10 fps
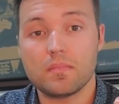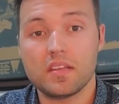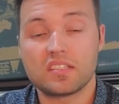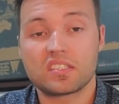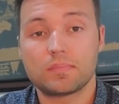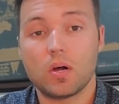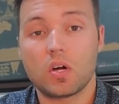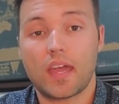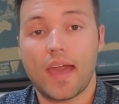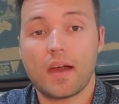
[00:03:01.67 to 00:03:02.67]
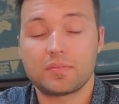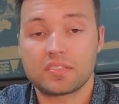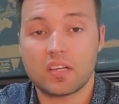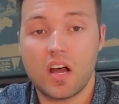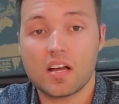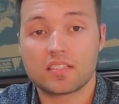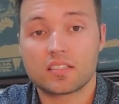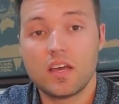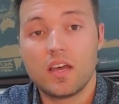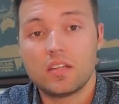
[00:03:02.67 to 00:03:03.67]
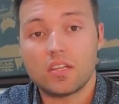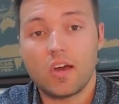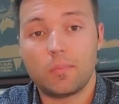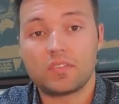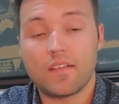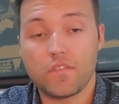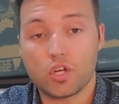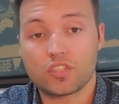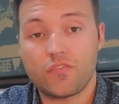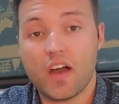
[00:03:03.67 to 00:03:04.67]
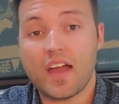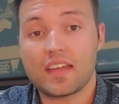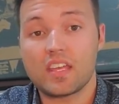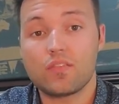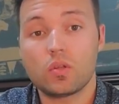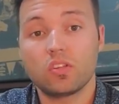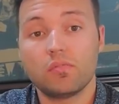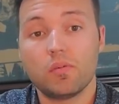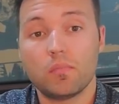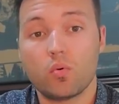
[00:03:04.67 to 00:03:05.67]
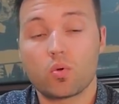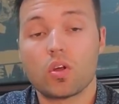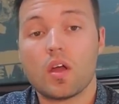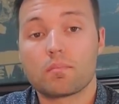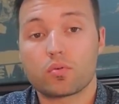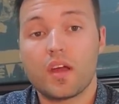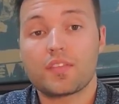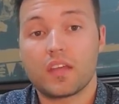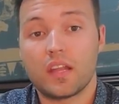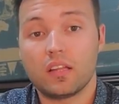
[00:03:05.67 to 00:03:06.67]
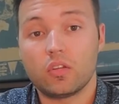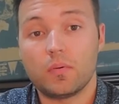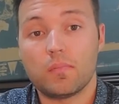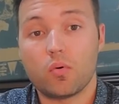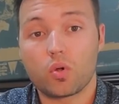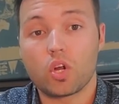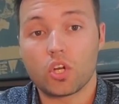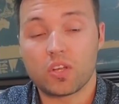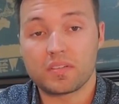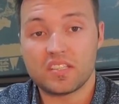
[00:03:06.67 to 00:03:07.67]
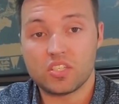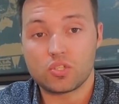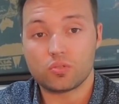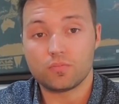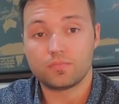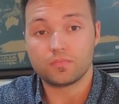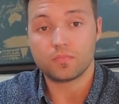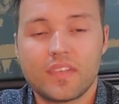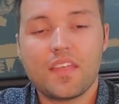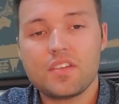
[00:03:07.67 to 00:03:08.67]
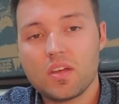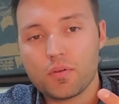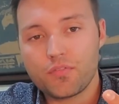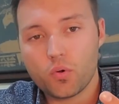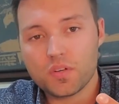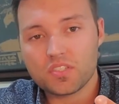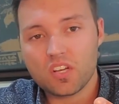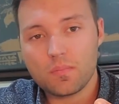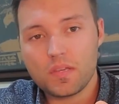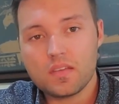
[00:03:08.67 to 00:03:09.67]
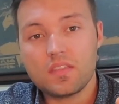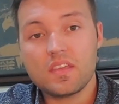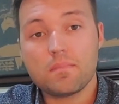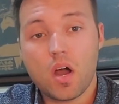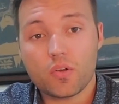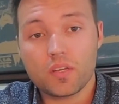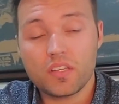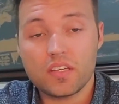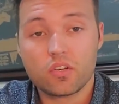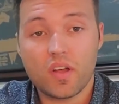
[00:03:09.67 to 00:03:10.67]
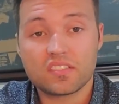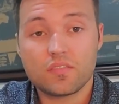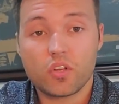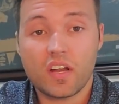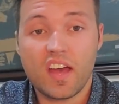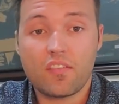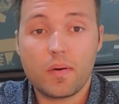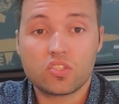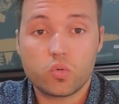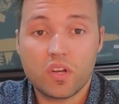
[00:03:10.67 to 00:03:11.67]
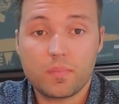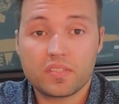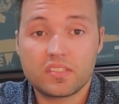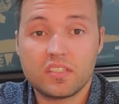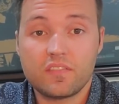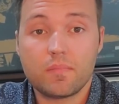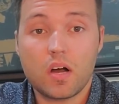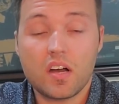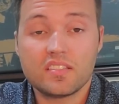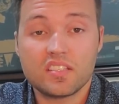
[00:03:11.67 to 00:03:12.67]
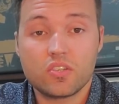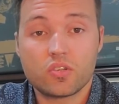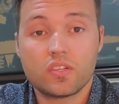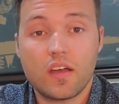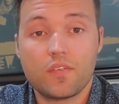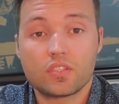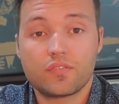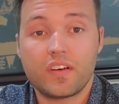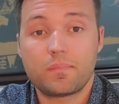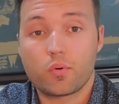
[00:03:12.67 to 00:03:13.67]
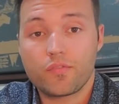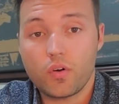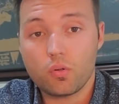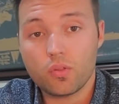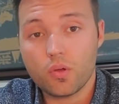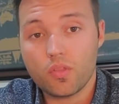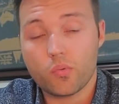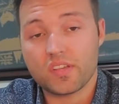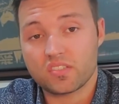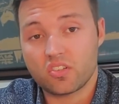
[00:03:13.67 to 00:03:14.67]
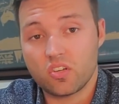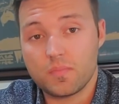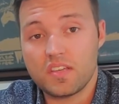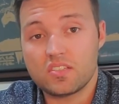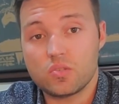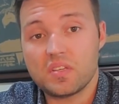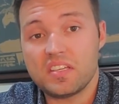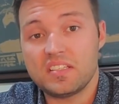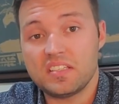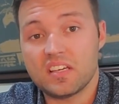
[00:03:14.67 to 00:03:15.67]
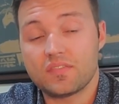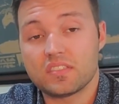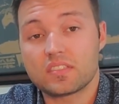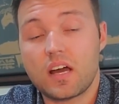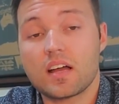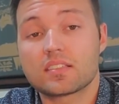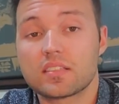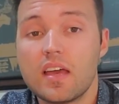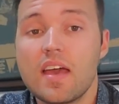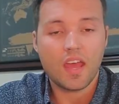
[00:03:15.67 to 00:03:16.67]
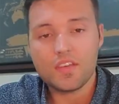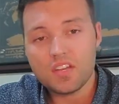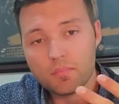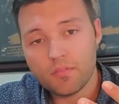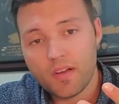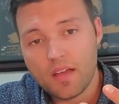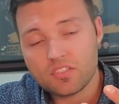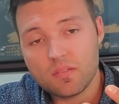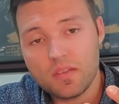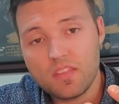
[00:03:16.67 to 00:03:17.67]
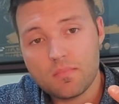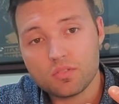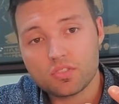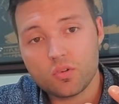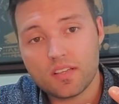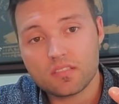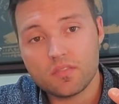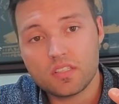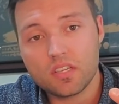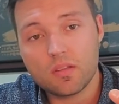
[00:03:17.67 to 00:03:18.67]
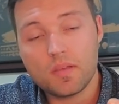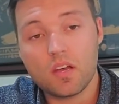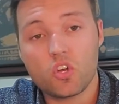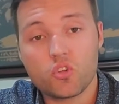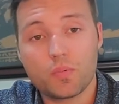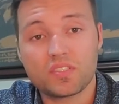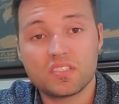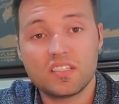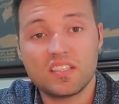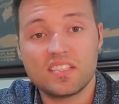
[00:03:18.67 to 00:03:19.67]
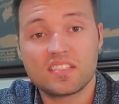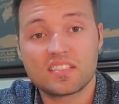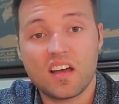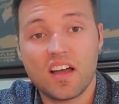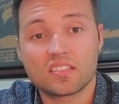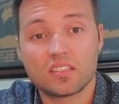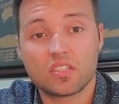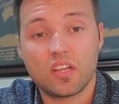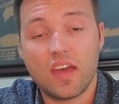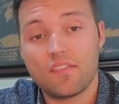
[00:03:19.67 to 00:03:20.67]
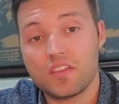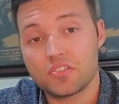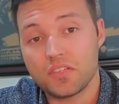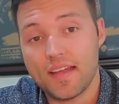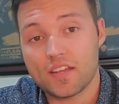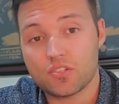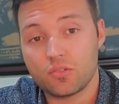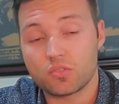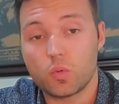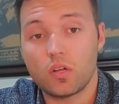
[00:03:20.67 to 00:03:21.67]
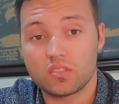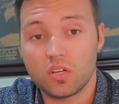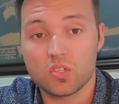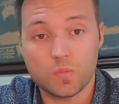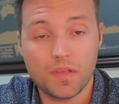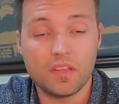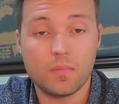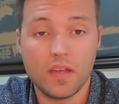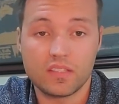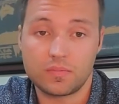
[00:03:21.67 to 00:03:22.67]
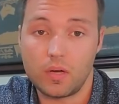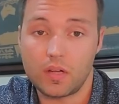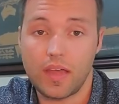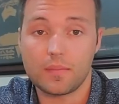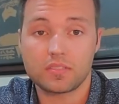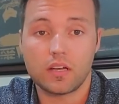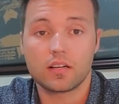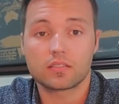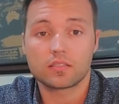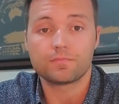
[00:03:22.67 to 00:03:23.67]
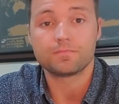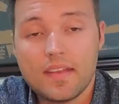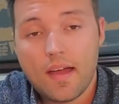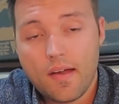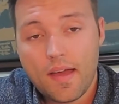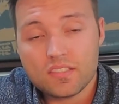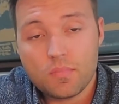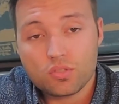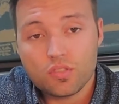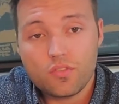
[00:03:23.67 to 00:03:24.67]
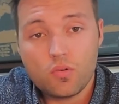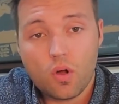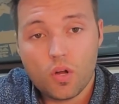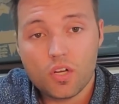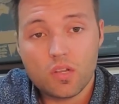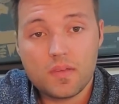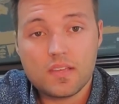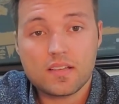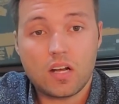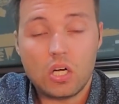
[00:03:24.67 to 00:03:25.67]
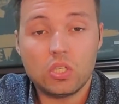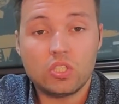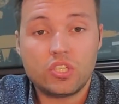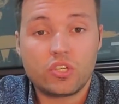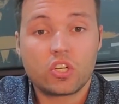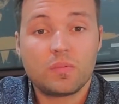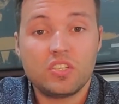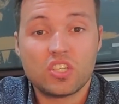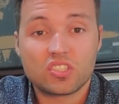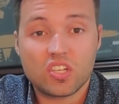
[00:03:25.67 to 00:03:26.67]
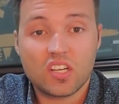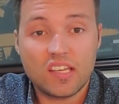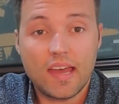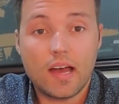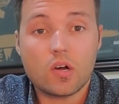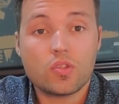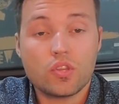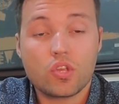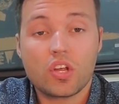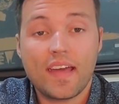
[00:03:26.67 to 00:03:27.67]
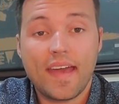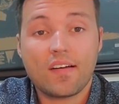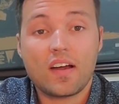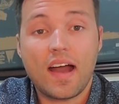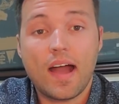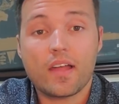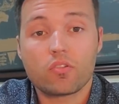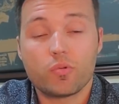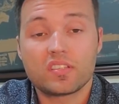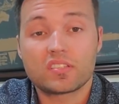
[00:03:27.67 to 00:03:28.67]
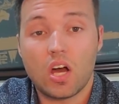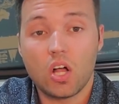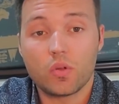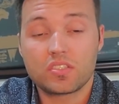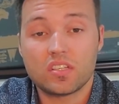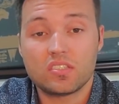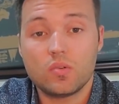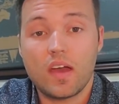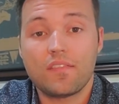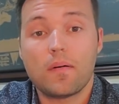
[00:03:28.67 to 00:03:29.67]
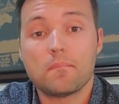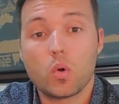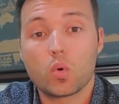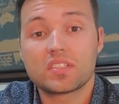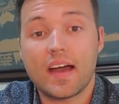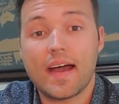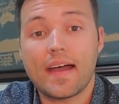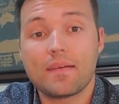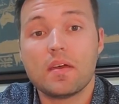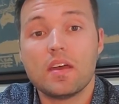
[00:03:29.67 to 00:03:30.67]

and small cap stocks to help diversify and give you a little bit more breadth and a little bit more earning potential. And then number 4 is going to be the moderately aggressive. You're going to have about 20% of bonds in your diversified portfolio, and the rest are going to be into ETFs and stocks. And then number 5 is going to be the most aggressive. It's going to be 100% in stocks. It's going to have international as well as large, medium, and small cap stocks. Now, as most of you are going to be in college and you're going to be just starting out, then you're going to have a higher risk tolerance because you have more time